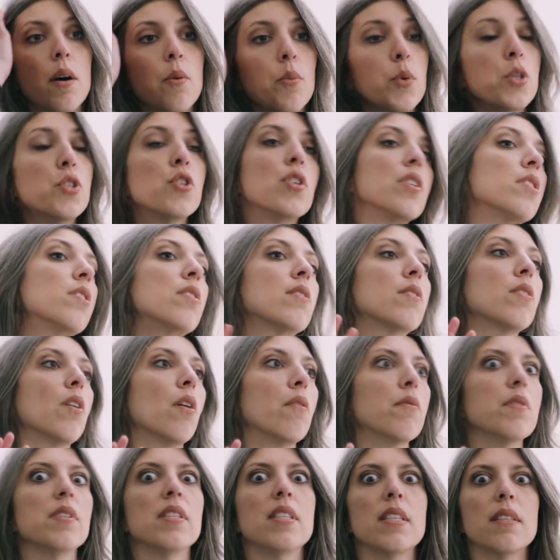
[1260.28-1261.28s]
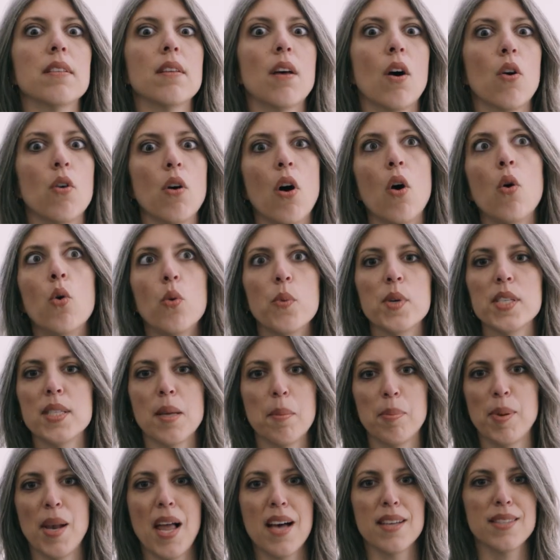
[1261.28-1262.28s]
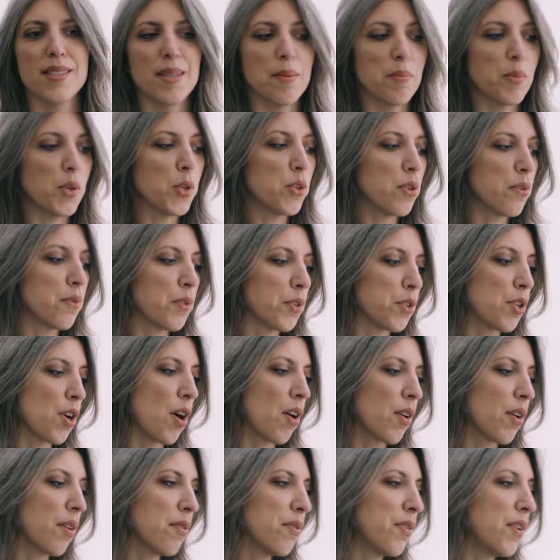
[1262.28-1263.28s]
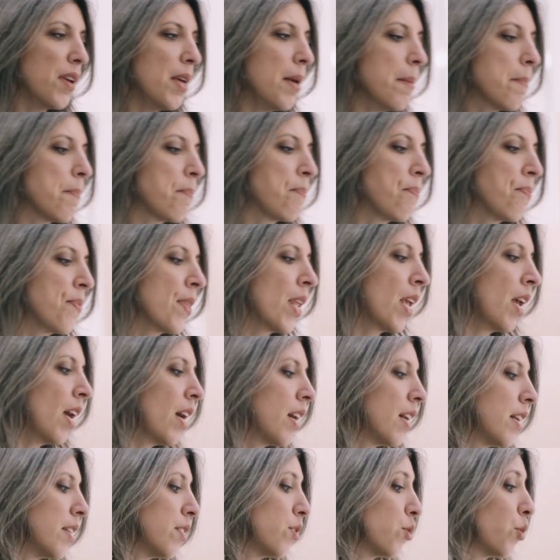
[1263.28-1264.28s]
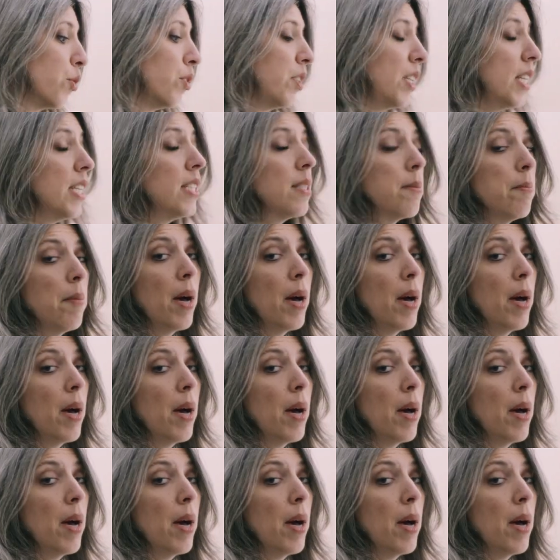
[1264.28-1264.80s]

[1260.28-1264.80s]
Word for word: which is obviously always a plus in beauty photography. So this